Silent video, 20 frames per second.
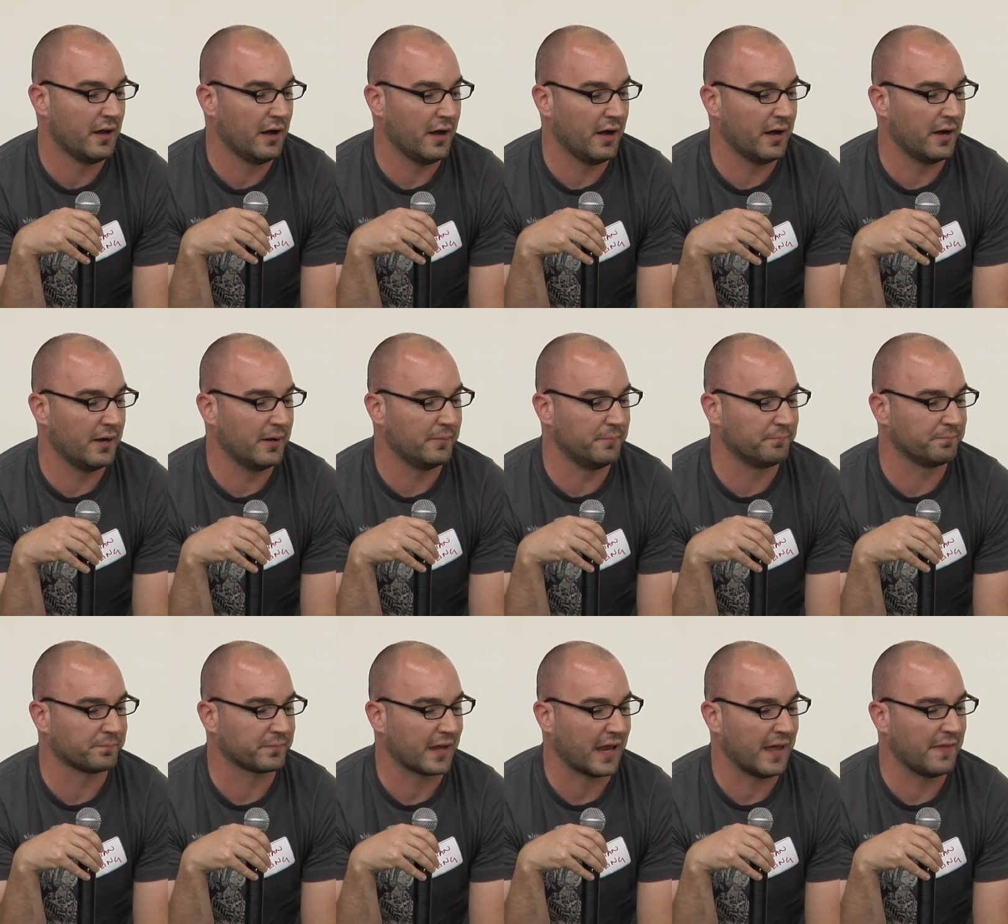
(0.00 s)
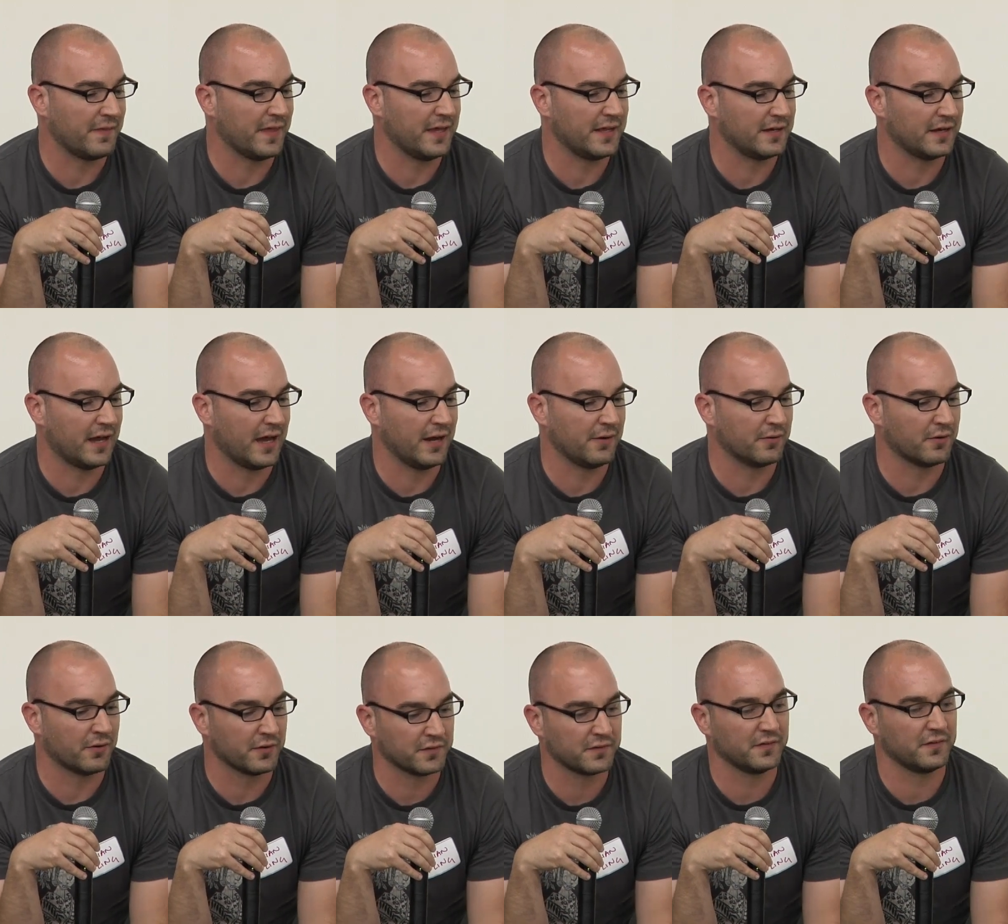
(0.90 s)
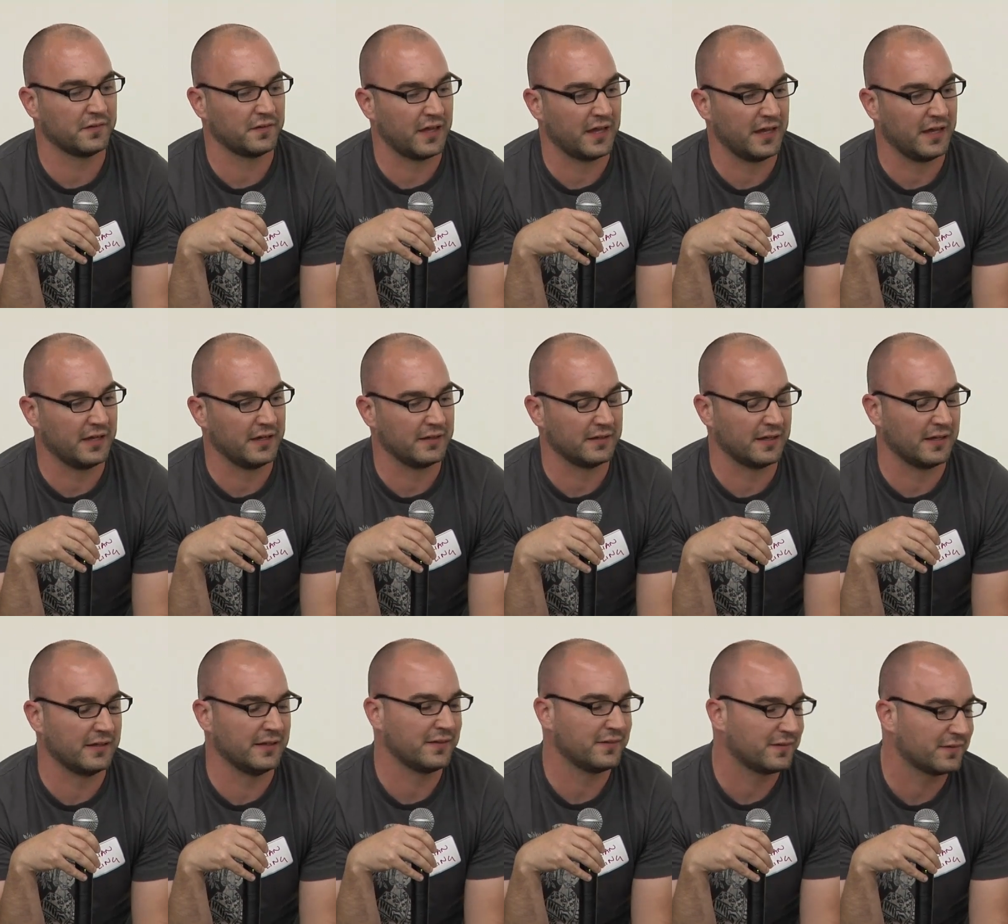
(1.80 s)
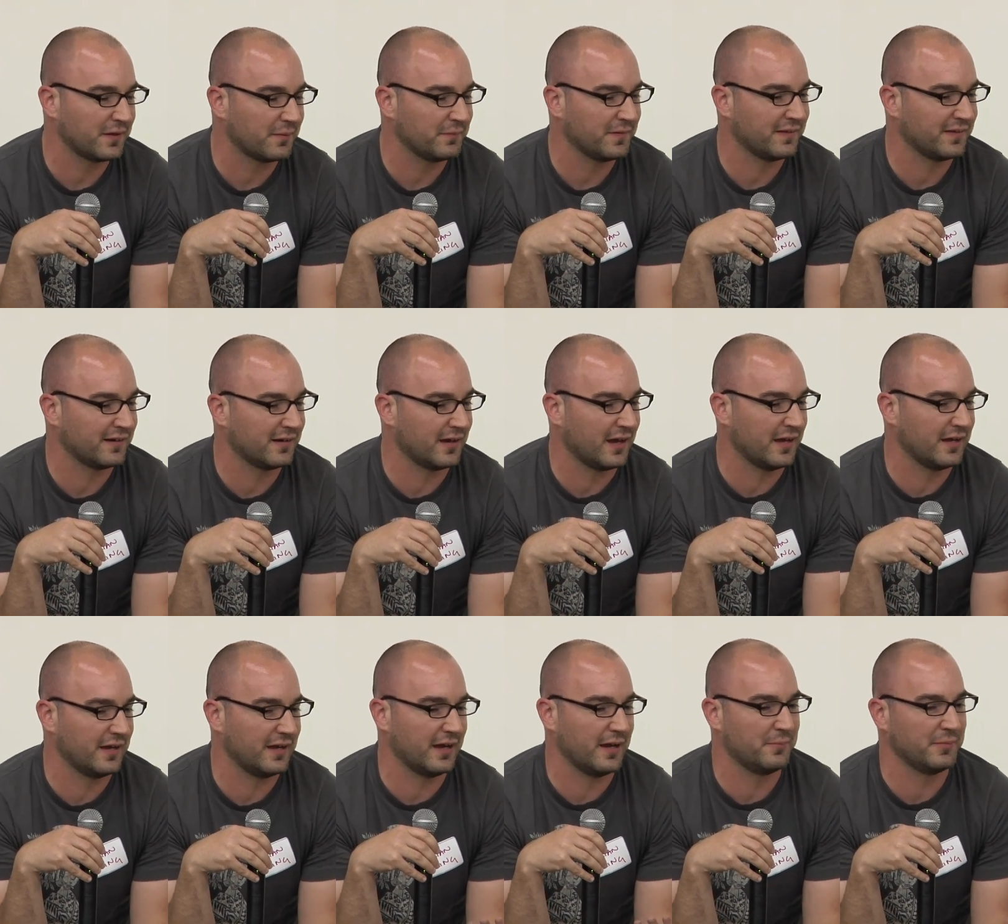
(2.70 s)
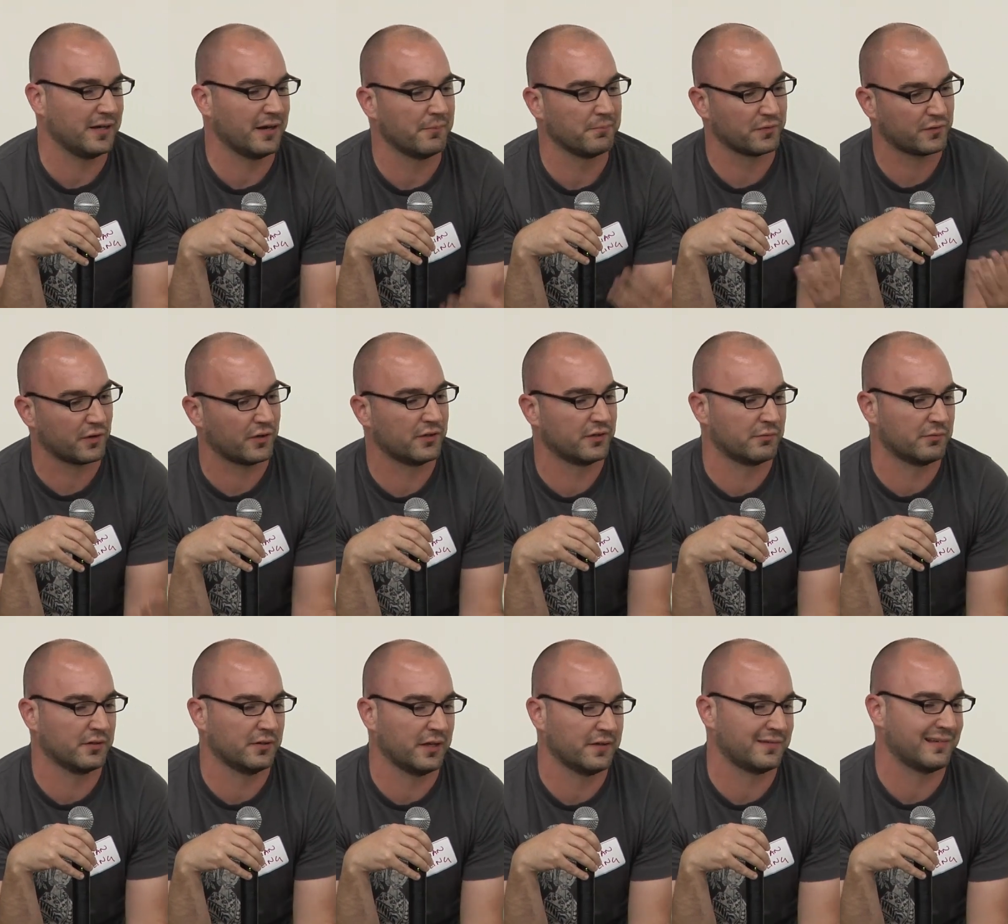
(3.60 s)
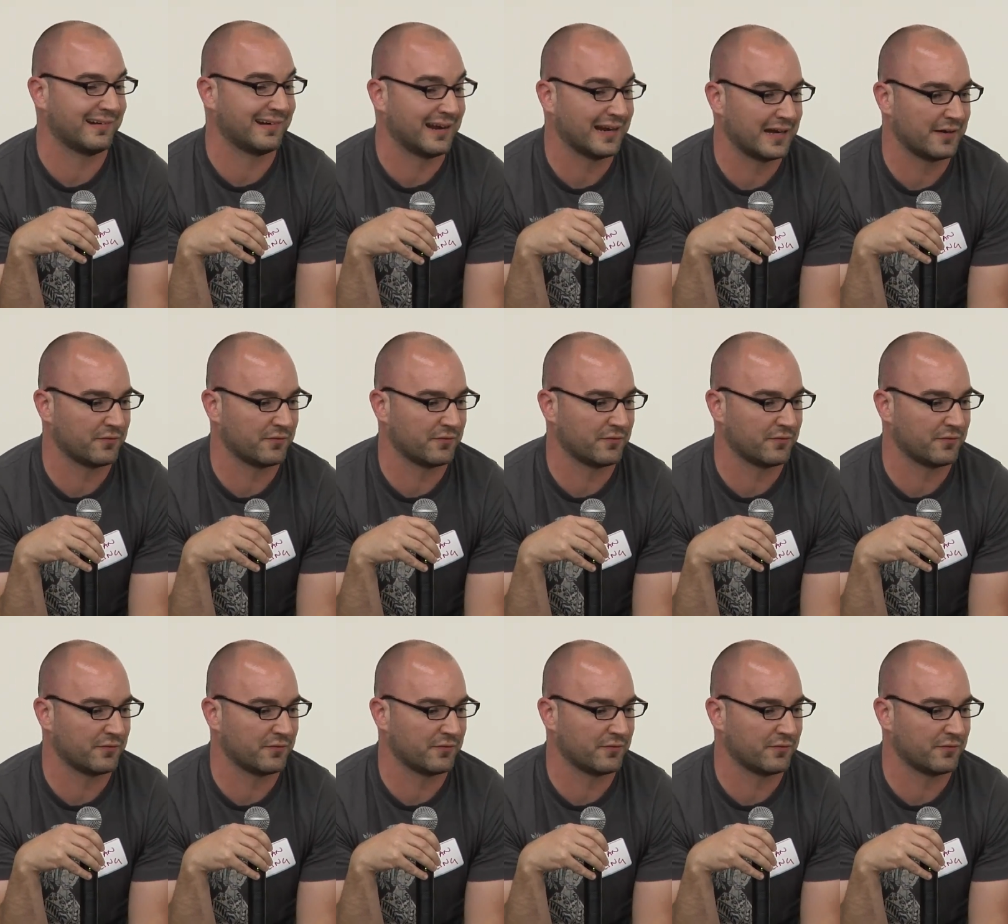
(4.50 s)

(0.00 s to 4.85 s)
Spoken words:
And then I would also say, and this is something that I'm starting to realize now not